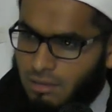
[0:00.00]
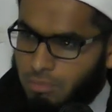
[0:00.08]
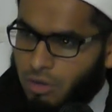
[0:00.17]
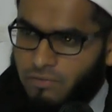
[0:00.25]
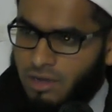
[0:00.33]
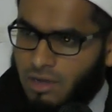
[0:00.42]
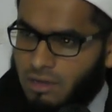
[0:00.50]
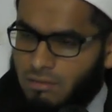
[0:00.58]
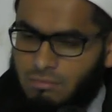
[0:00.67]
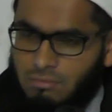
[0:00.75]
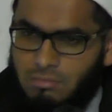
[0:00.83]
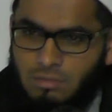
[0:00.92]

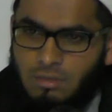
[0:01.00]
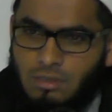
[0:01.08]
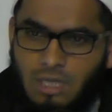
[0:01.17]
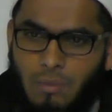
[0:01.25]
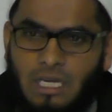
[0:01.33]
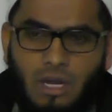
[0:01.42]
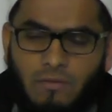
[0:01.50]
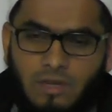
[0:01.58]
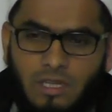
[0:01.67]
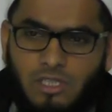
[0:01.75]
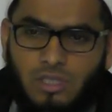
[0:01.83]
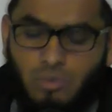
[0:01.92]
bother coming out of
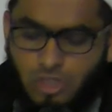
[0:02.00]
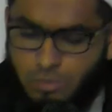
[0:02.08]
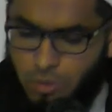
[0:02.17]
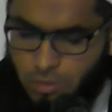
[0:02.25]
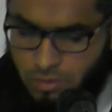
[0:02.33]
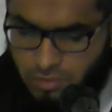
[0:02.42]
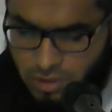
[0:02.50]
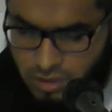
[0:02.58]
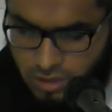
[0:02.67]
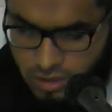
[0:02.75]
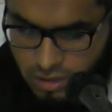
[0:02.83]
addictions? What's the problem?